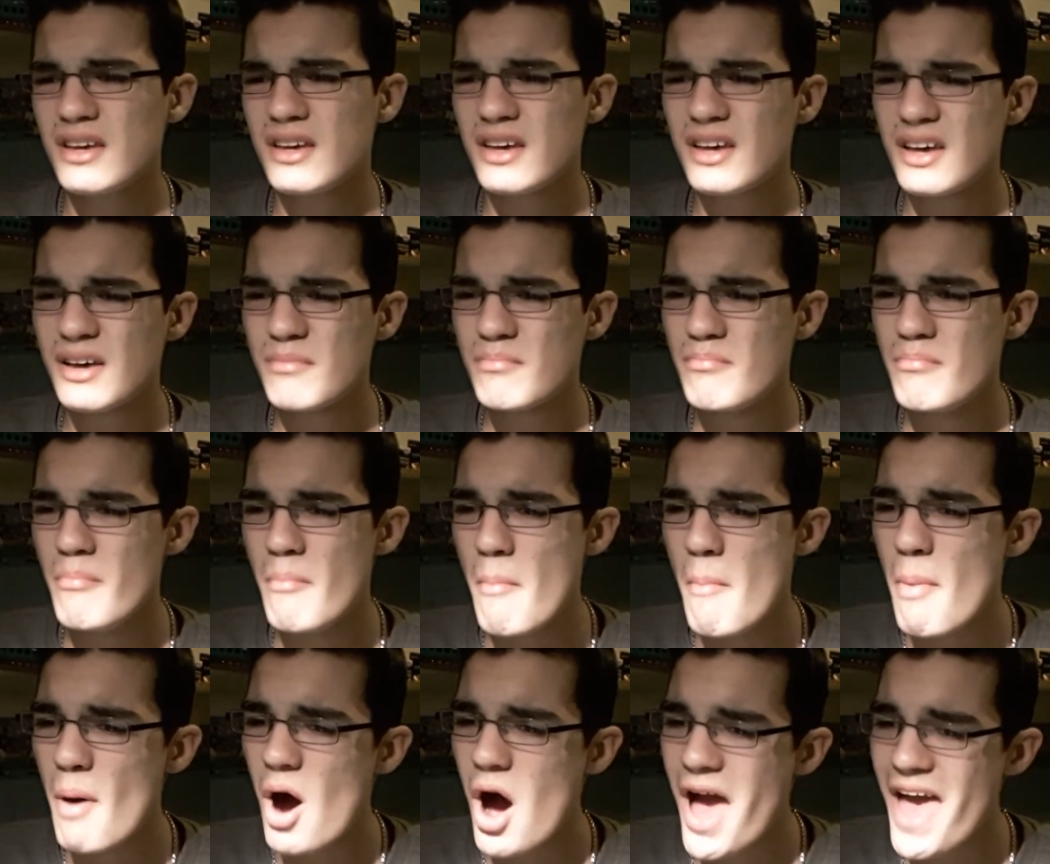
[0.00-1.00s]
Um,
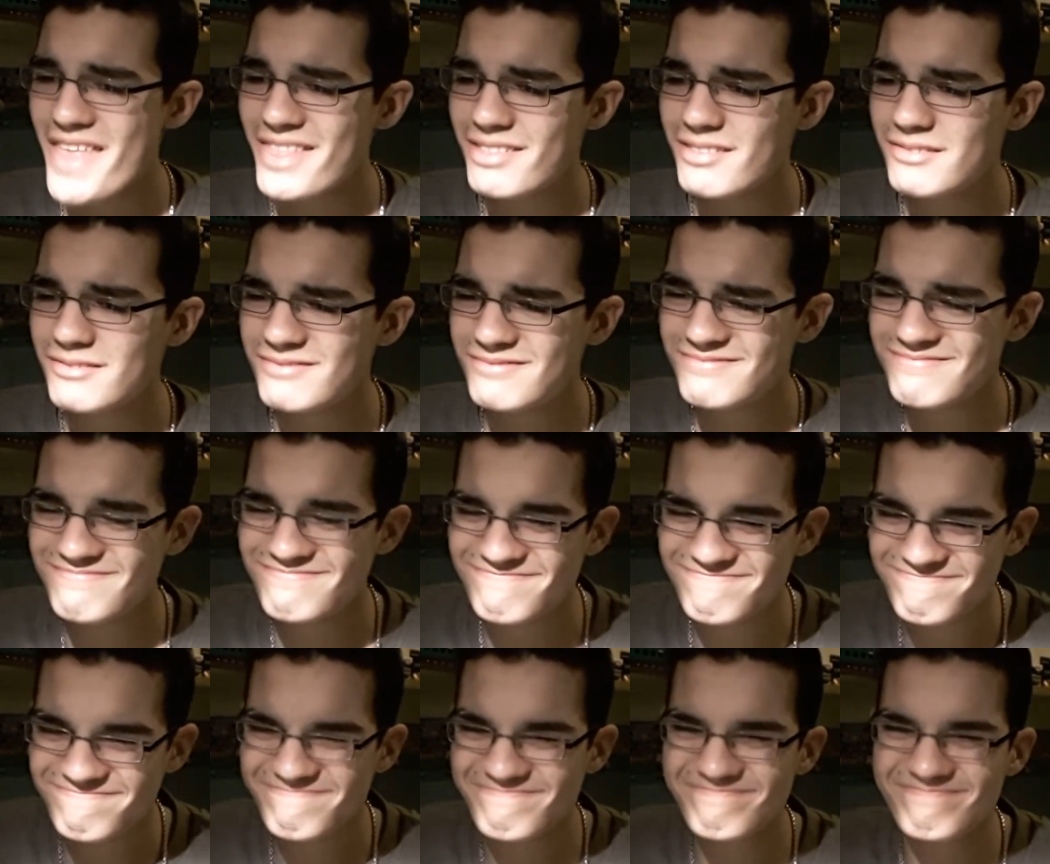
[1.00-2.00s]
but
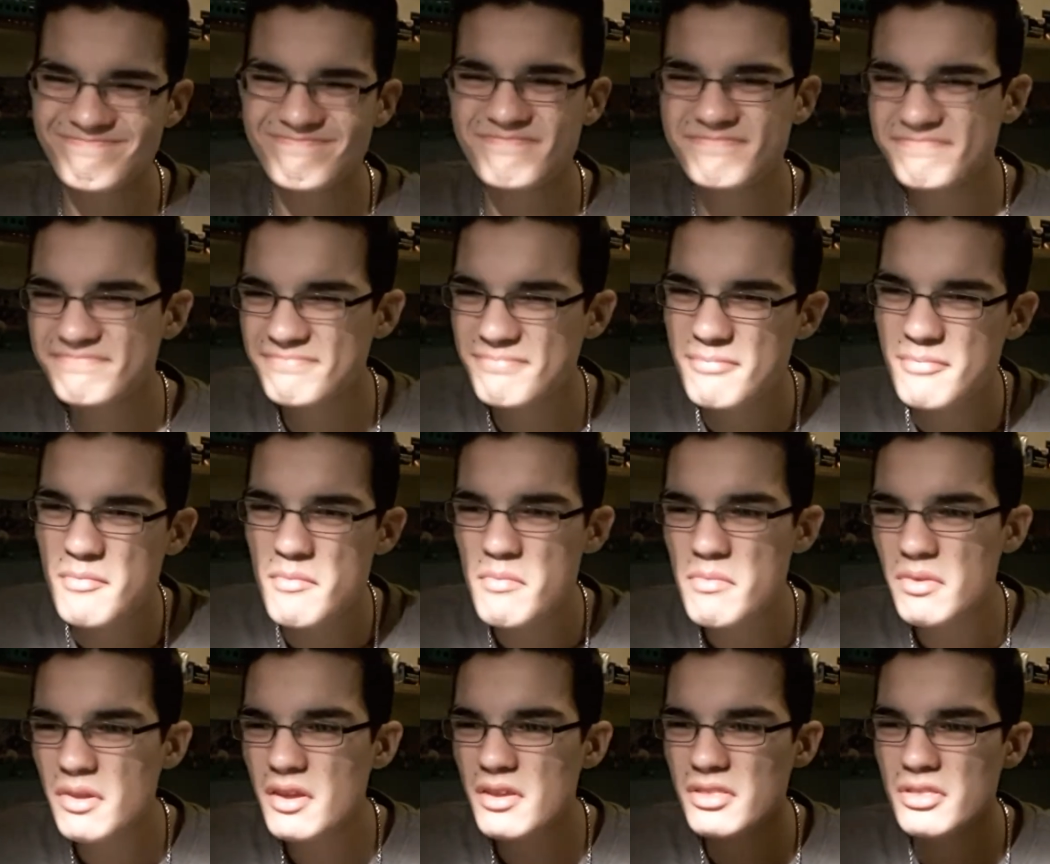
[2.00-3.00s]

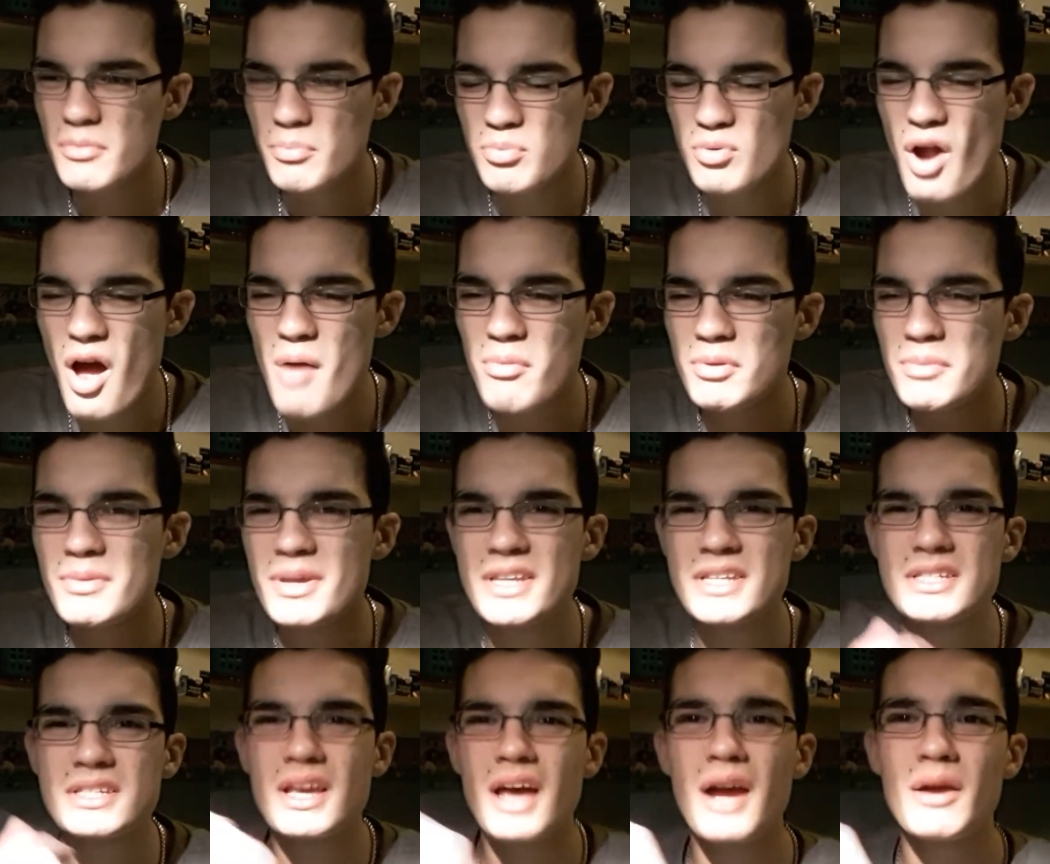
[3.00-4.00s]
the problem
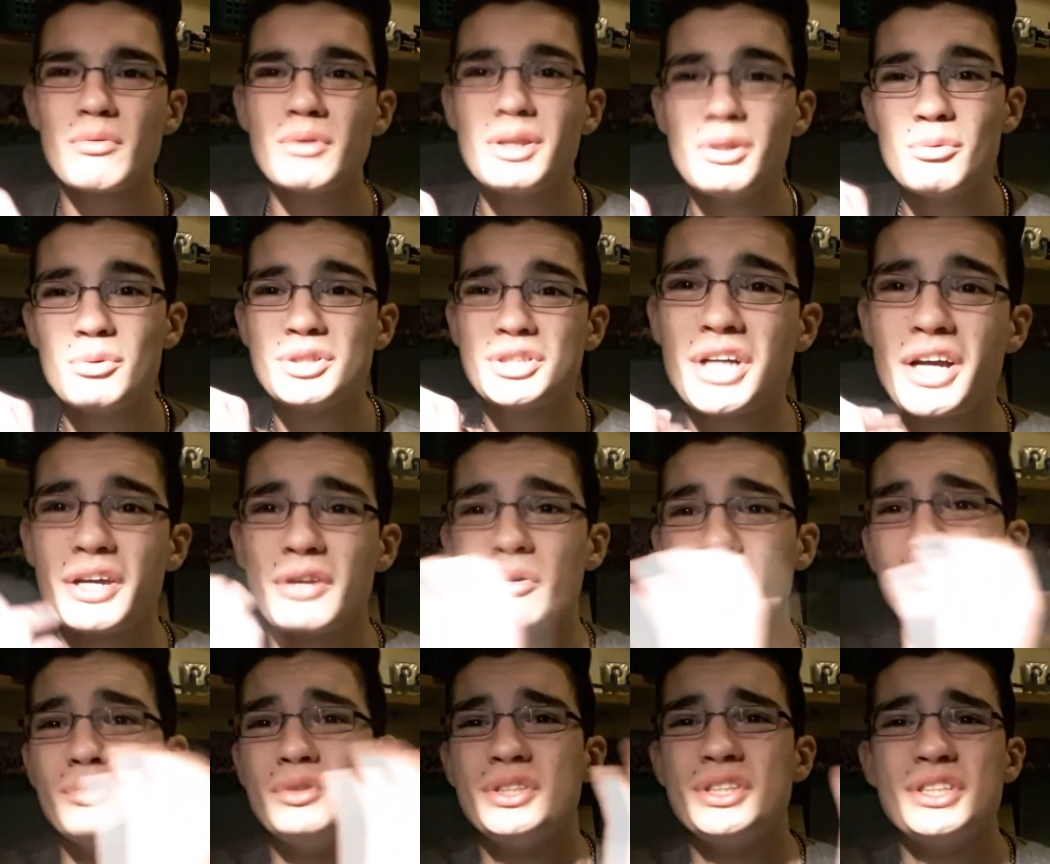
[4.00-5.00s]
is, I really wish I
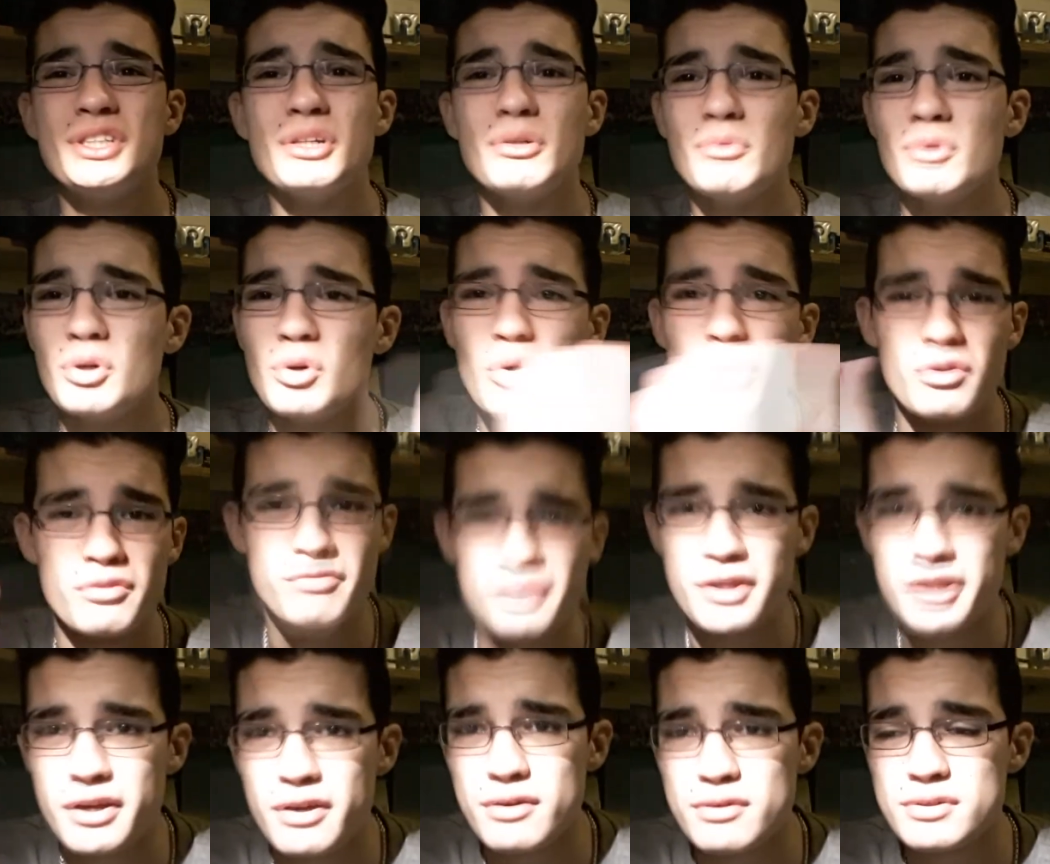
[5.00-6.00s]
could still record
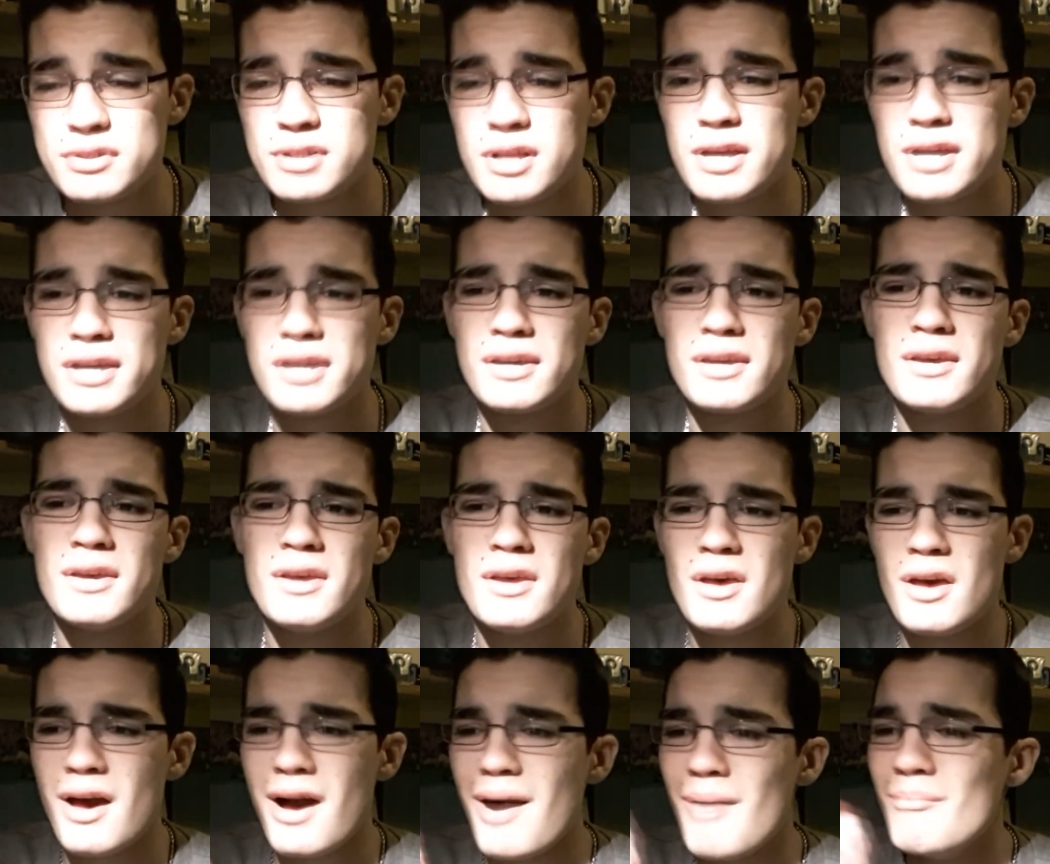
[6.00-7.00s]
videos. Like,
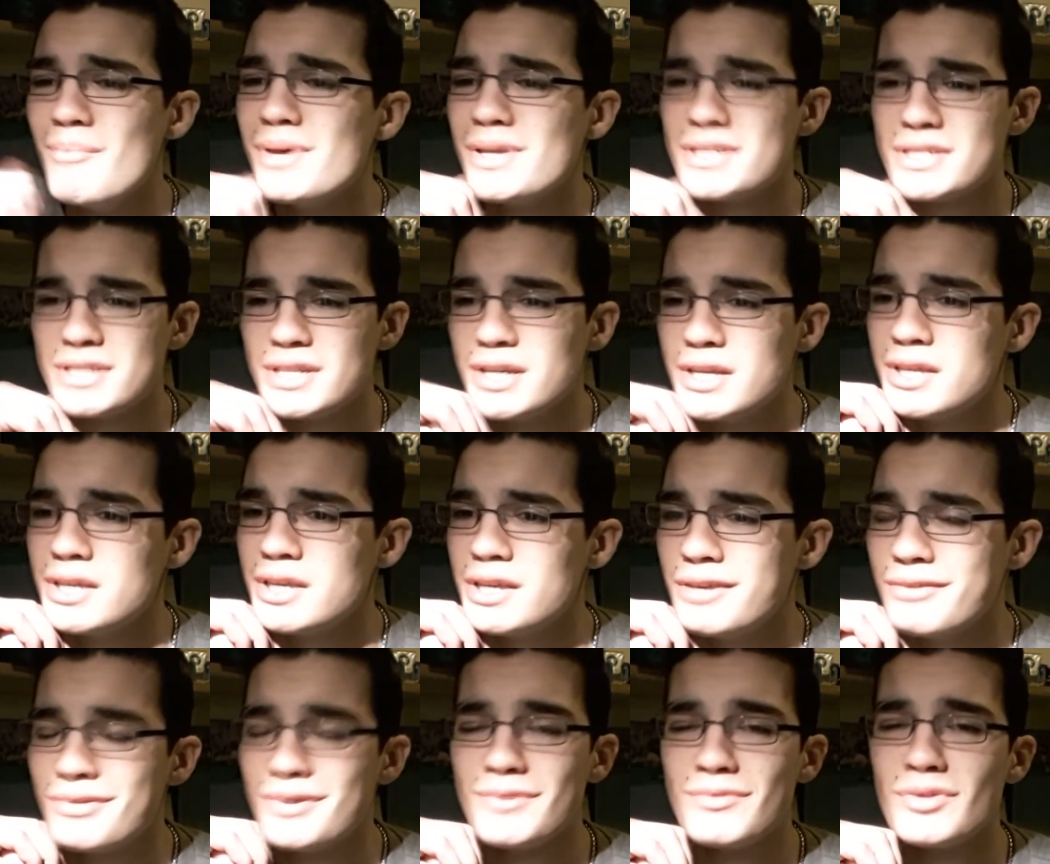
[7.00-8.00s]
I miss it,
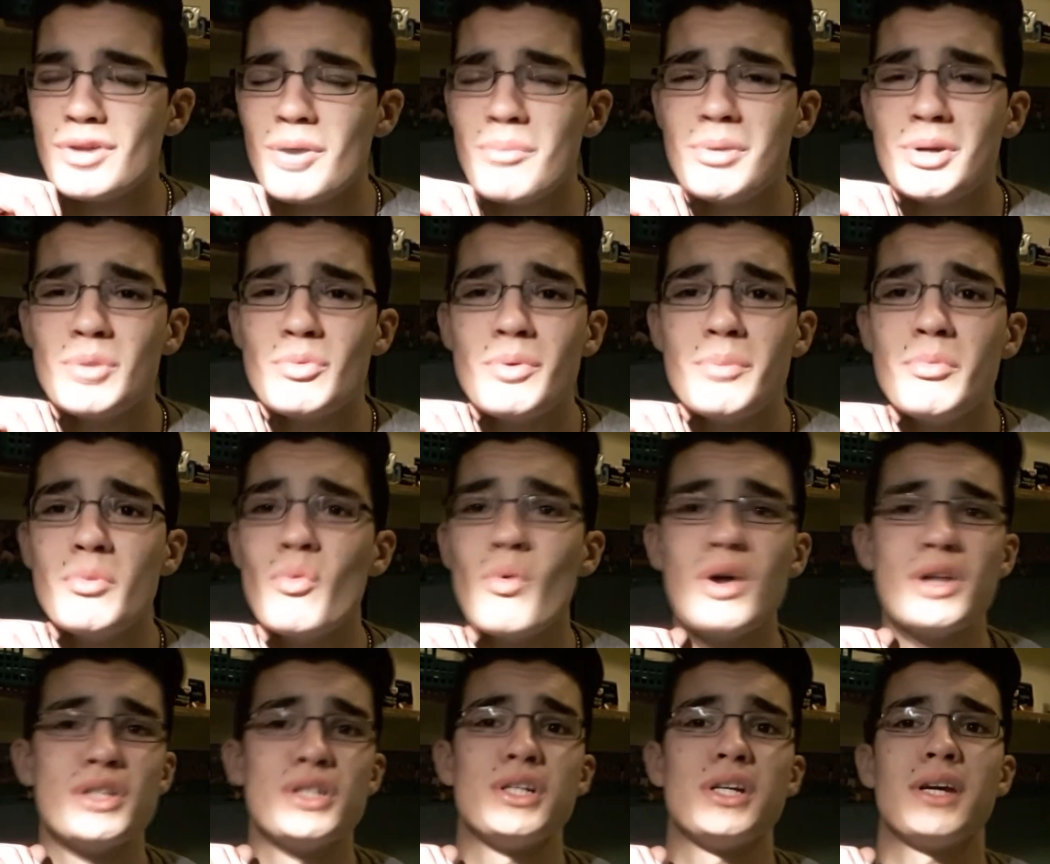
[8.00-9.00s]
even if nobody would be
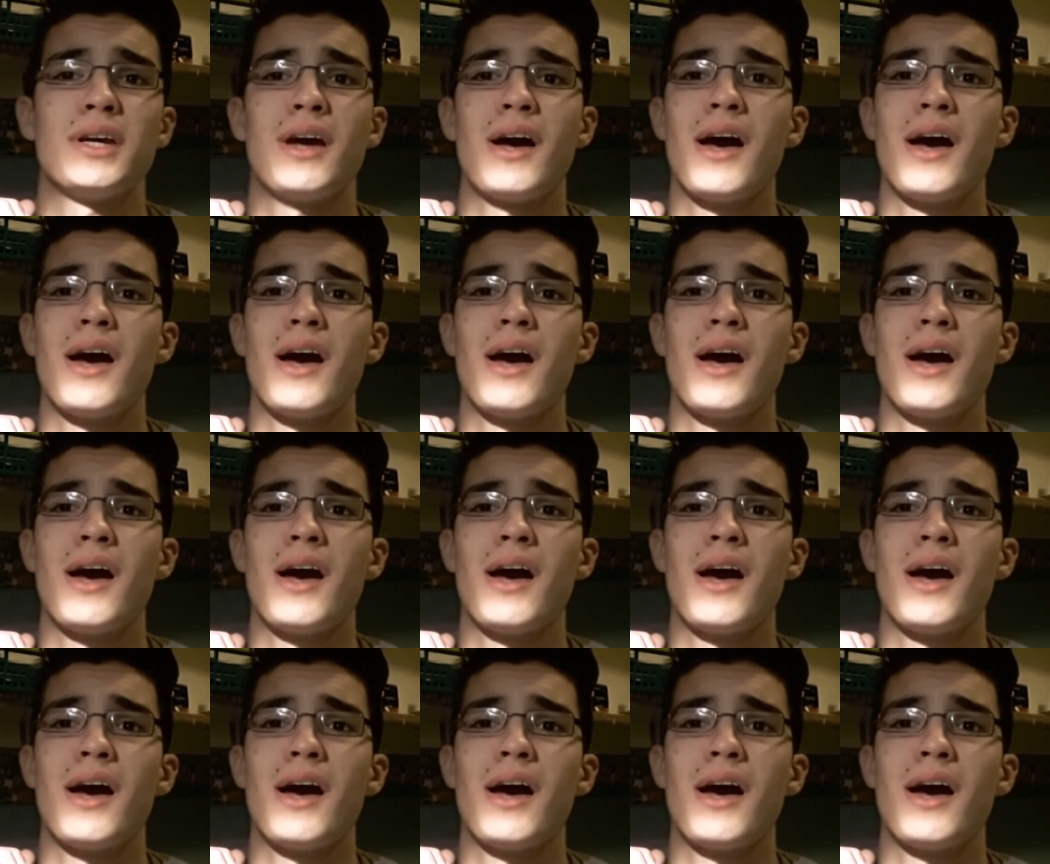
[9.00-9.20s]
watching.